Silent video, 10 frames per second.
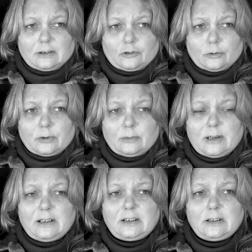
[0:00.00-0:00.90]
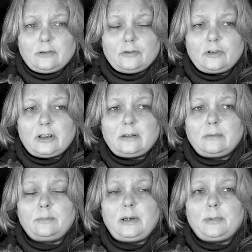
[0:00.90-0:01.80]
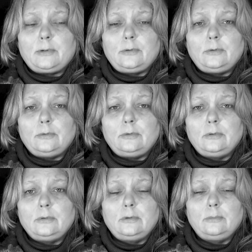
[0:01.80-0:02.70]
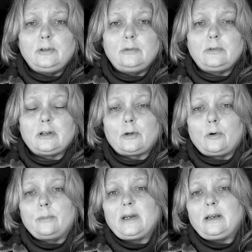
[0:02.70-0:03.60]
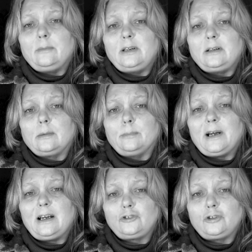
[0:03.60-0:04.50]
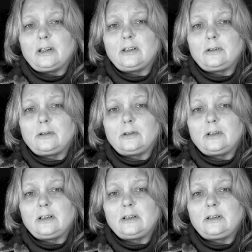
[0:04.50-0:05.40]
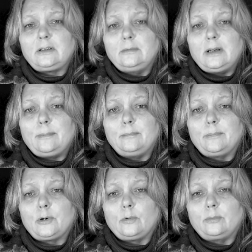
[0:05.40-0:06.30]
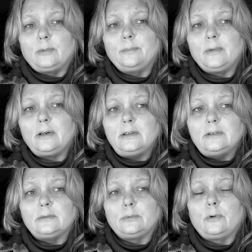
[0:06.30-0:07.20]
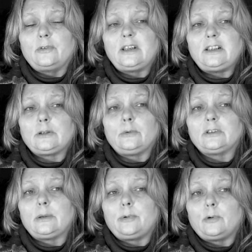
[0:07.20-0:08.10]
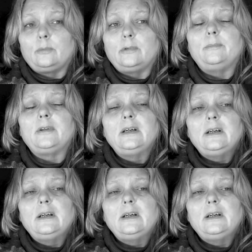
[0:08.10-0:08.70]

showing ministers and people whom you would have thought might have been compassionate to the problem, what they saw as a problem,